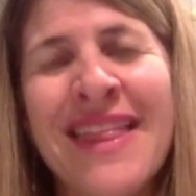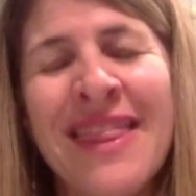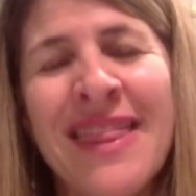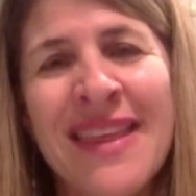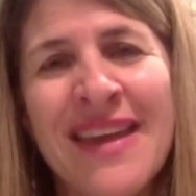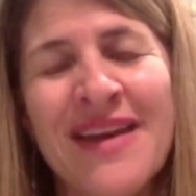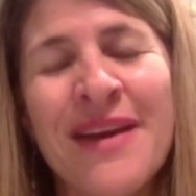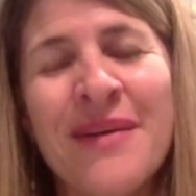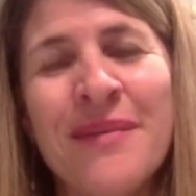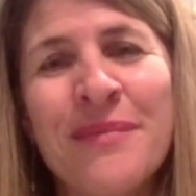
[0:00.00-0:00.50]

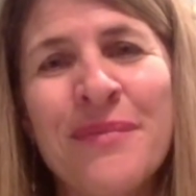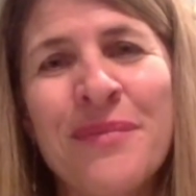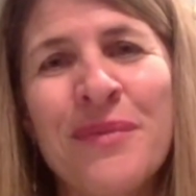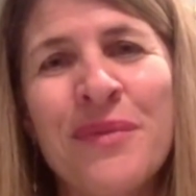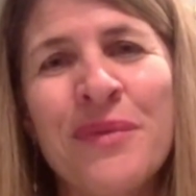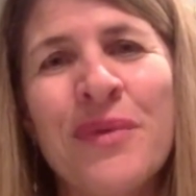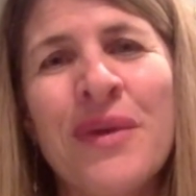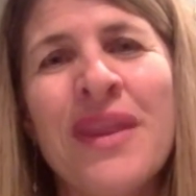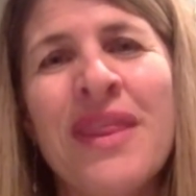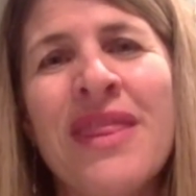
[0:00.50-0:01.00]
them
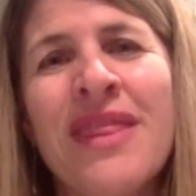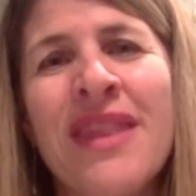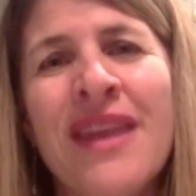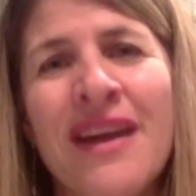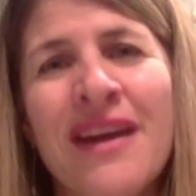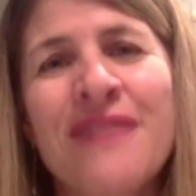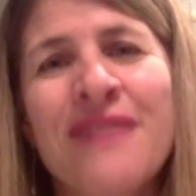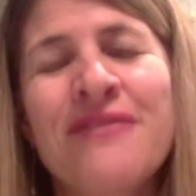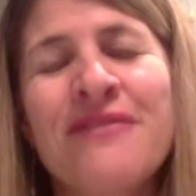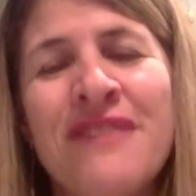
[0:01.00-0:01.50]
with
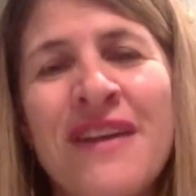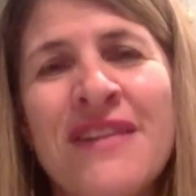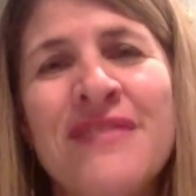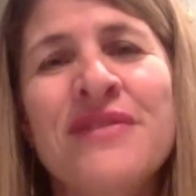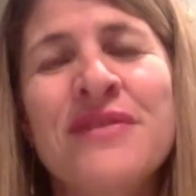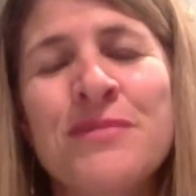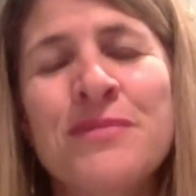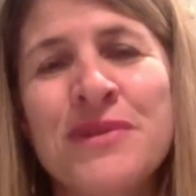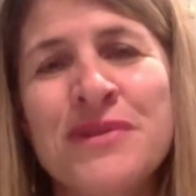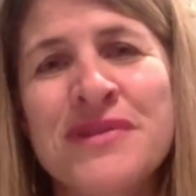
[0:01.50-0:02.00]
their
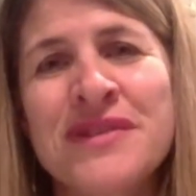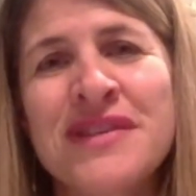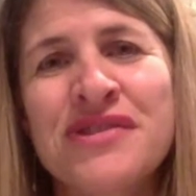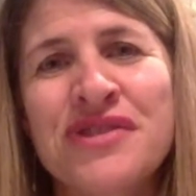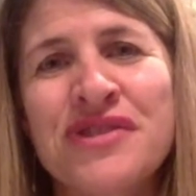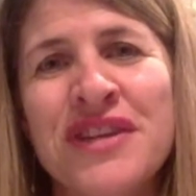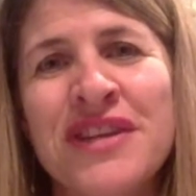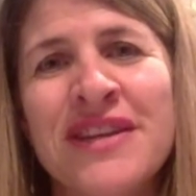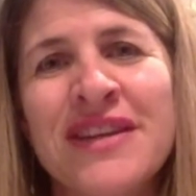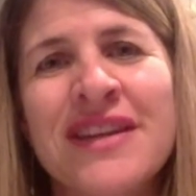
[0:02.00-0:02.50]
favorite
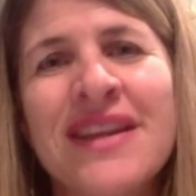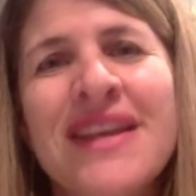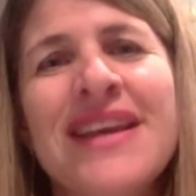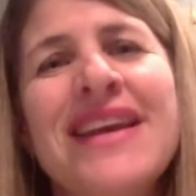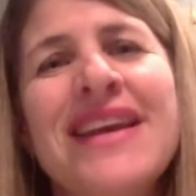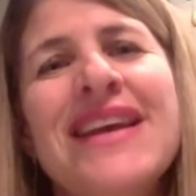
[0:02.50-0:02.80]
musician,